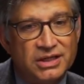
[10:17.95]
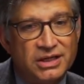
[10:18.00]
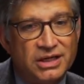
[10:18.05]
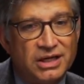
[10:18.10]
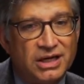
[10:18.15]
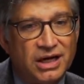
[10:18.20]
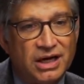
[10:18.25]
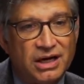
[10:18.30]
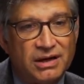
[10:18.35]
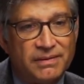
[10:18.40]

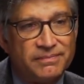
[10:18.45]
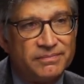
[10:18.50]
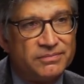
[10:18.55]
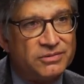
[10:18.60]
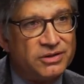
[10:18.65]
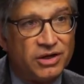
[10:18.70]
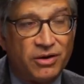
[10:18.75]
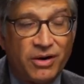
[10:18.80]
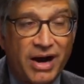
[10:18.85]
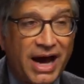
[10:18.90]
um,
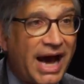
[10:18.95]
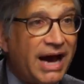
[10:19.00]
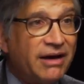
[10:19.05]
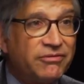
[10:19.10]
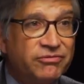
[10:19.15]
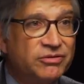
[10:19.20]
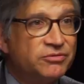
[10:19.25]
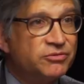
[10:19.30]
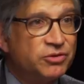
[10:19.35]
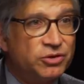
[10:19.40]
you know,
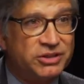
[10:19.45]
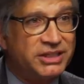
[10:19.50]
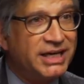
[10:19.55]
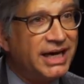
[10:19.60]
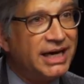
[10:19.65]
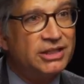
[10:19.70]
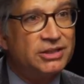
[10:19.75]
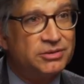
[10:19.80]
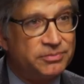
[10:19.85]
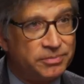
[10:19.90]
half of your
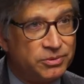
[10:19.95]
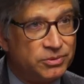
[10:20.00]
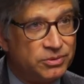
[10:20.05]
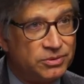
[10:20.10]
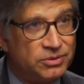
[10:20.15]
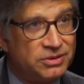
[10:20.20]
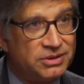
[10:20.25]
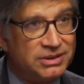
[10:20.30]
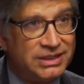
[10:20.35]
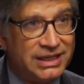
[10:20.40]
talent
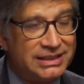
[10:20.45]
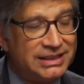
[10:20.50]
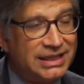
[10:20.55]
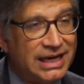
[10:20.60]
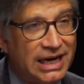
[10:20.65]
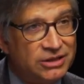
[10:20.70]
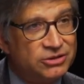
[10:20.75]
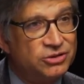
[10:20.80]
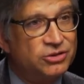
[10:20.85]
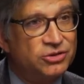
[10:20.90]
pool, and
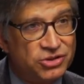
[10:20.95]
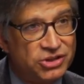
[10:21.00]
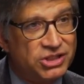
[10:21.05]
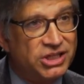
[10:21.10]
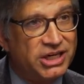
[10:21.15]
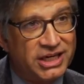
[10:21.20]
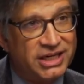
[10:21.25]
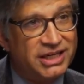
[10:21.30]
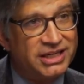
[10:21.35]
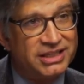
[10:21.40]
now you're
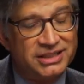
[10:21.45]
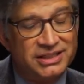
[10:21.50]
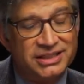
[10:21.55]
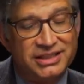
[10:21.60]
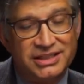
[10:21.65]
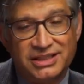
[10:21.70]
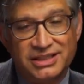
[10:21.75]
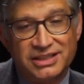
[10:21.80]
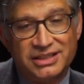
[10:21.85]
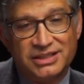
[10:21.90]
saying,
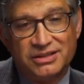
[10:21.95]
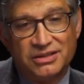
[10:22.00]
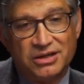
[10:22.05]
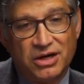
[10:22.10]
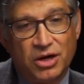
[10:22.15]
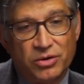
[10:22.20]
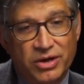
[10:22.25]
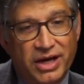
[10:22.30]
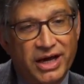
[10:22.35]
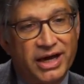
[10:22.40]

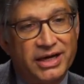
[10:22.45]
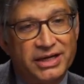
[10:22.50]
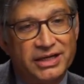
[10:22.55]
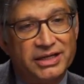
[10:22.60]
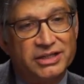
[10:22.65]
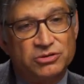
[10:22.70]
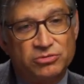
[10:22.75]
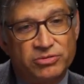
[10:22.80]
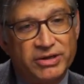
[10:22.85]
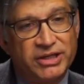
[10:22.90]
okay,
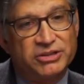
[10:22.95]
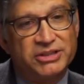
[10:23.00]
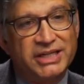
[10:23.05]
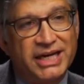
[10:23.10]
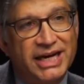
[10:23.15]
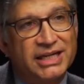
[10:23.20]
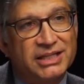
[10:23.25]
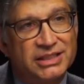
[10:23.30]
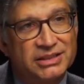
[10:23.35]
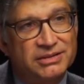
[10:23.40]
it's rare
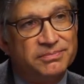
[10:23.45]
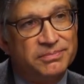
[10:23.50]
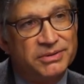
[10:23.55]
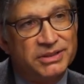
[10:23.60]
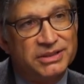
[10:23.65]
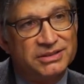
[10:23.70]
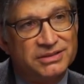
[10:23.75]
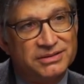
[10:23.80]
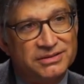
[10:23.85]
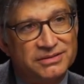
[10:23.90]
talent,
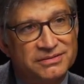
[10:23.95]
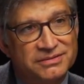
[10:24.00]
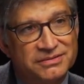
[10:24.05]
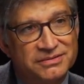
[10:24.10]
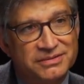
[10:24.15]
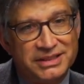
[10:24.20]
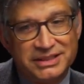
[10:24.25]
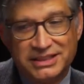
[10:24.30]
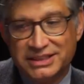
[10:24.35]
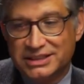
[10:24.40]
but
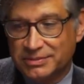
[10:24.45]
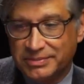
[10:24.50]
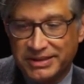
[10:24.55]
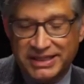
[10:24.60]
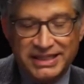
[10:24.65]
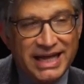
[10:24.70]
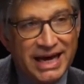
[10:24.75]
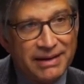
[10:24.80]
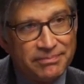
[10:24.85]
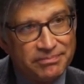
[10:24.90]
it needs to be
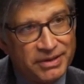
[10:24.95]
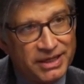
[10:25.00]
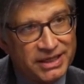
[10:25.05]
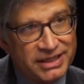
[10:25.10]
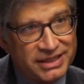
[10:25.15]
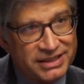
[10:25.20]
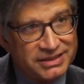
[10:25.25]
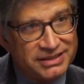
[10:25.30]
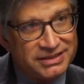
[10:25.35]
in that bucket.